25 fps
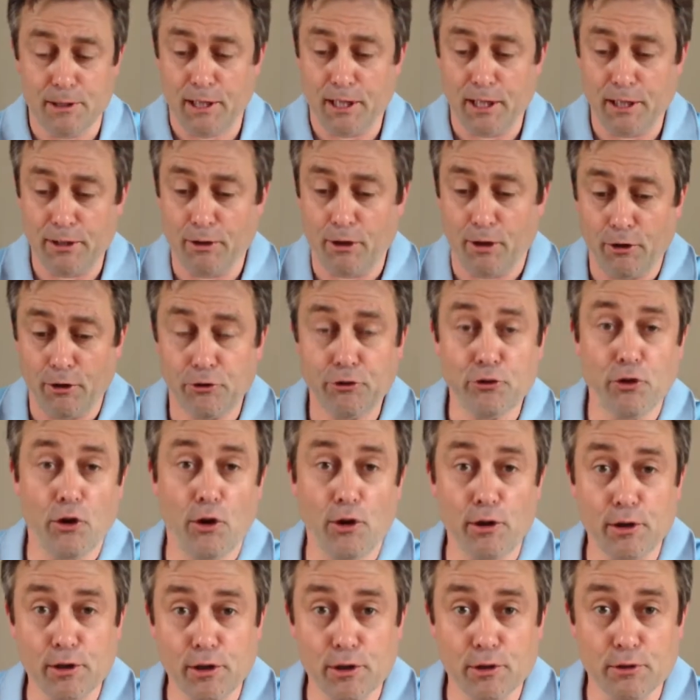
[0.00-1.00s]
in
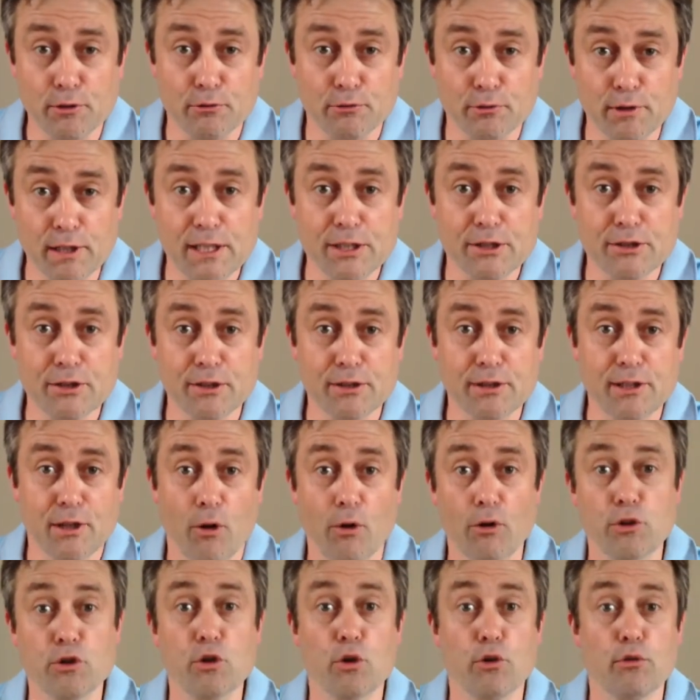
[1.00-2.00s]
certain little region
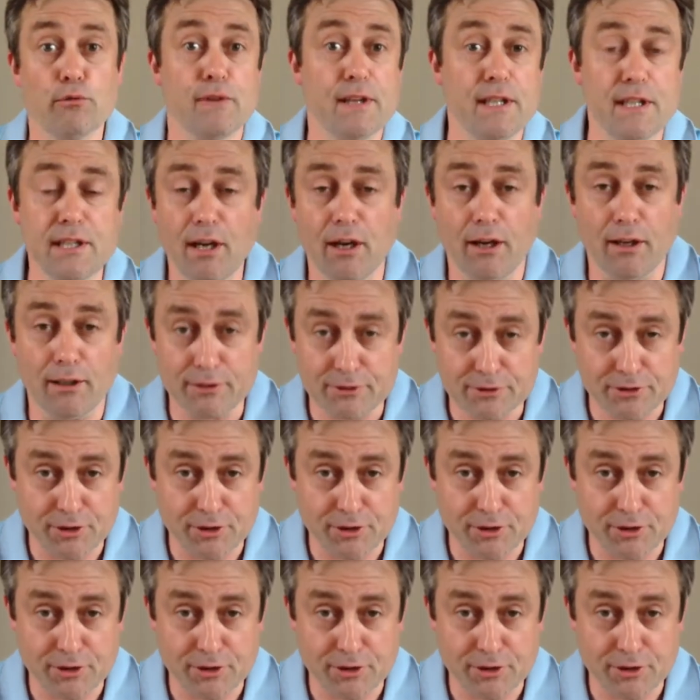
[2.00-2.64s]
on your vineyard.